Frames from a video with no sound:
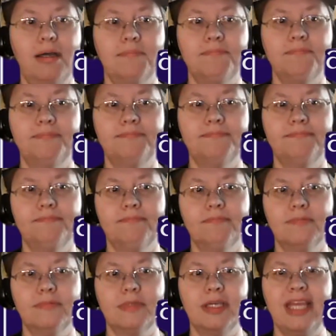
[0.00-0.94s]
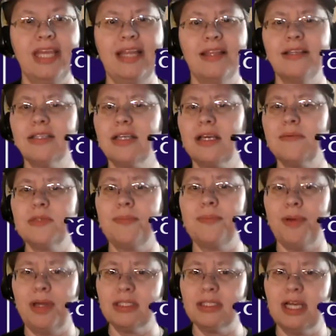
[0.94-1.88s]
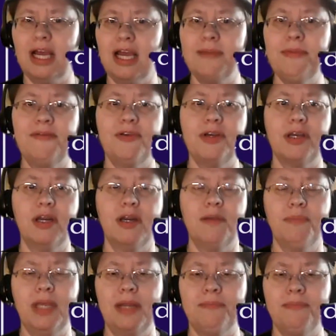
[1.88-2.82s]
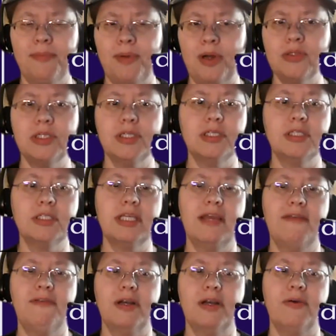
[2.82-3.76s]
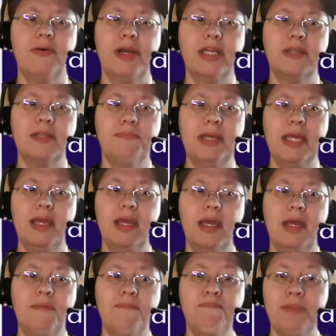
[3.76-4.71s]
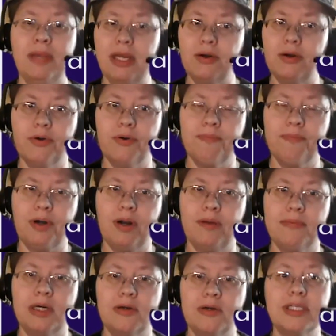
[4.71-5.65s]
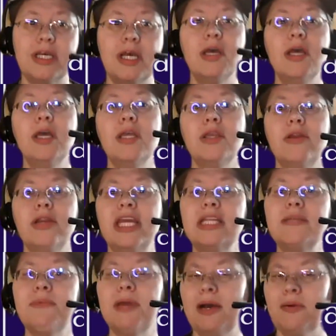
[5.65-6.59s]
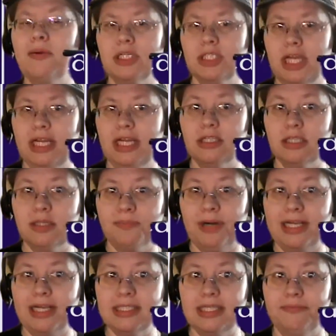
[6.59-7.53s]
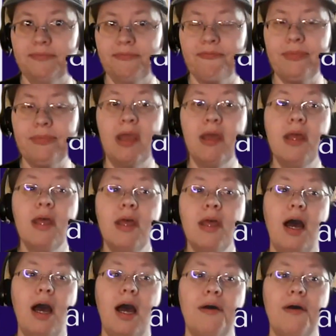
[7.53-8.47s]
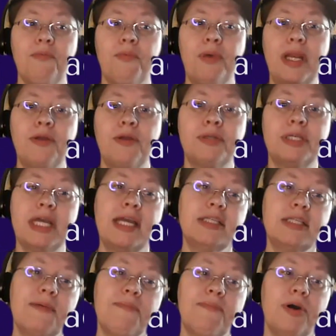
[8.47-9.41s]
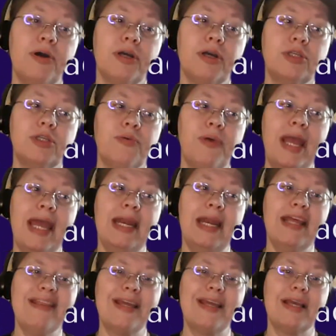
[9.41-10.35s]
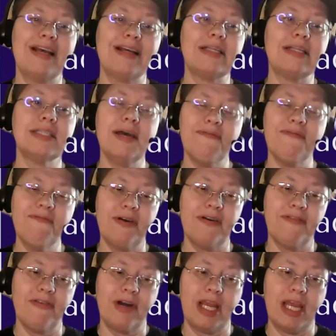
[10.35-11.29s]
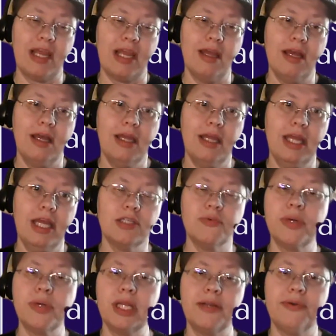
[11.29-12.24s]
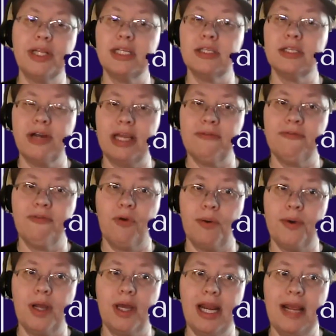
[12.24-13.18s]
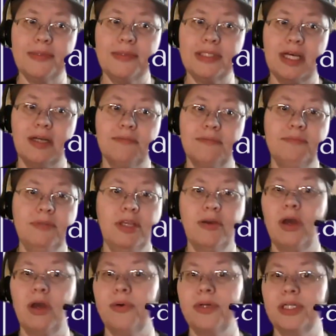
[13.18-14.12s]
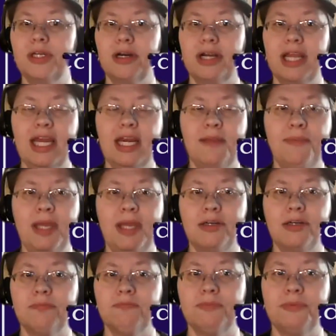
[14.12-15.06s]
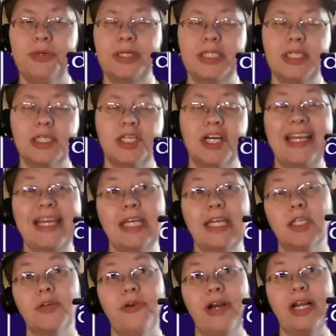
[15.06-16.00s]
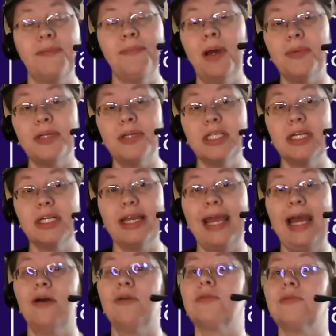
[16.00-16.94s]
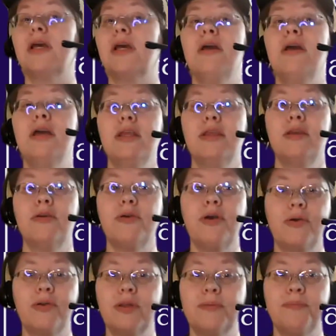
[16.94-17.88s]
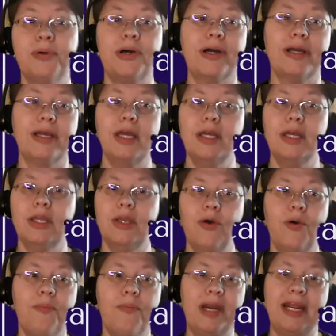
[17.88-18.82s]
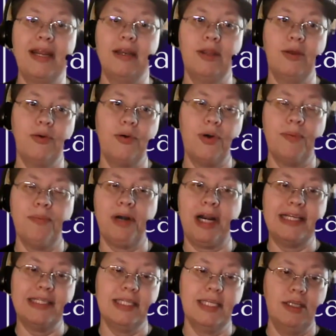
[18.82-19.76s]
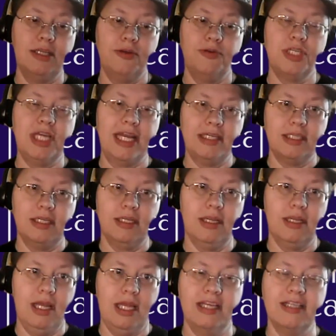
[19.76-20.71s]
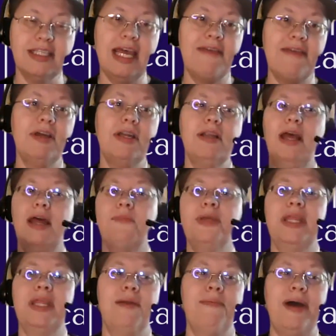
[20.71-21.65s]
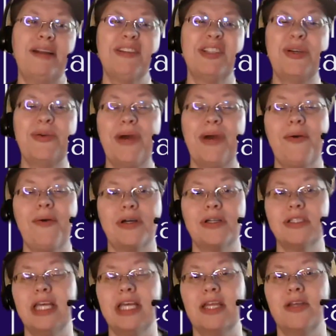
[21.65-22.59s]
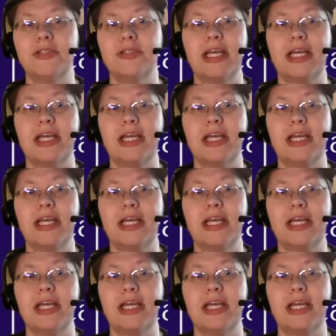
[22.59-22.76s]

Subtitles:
Um, Again, this comes up all the time. If you're going to be in promotions, if you're going to be in big group promos, you need to be able to change the pricing. When you change a book to anything except for free, it's really, really straightforward on Amazon. You go into your KDP, which is your Kindle Direct Publishing account. You go to the book, you open it, you go to pricing, you change it, and you save it. And within about 2 hours, they